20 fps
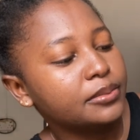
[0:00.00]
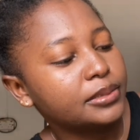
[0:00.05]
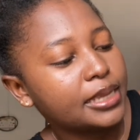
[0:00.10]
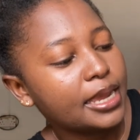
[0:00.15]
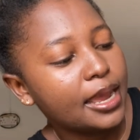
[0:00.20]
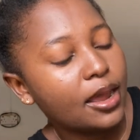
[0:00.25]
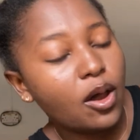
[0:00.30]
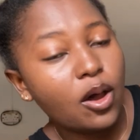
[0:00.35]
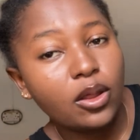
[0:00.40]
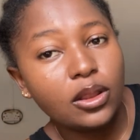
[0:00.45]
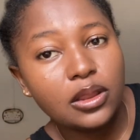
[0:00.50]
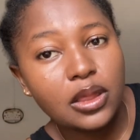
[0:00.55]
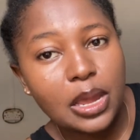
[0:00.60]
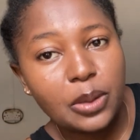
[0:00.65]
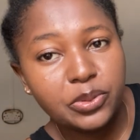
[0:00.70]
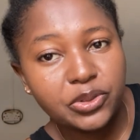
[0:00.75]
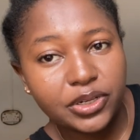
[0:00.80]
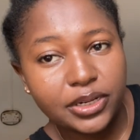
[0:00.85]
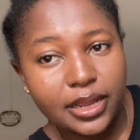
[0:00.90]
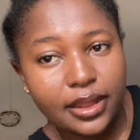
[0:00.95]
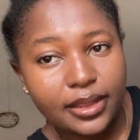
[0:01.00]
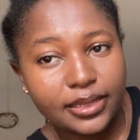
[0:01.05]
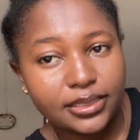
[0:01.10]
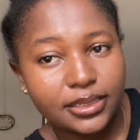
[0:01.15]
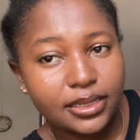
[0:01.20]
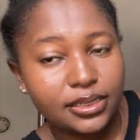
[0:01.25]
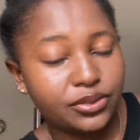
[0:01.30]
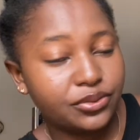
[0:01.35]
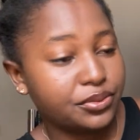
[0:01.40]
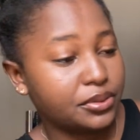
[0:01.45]
They are all optional
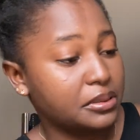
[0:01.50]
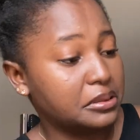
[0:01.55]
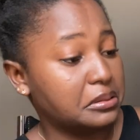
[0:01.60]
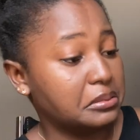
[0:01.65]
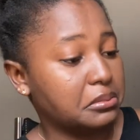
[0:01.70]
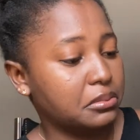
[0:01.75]
accessories.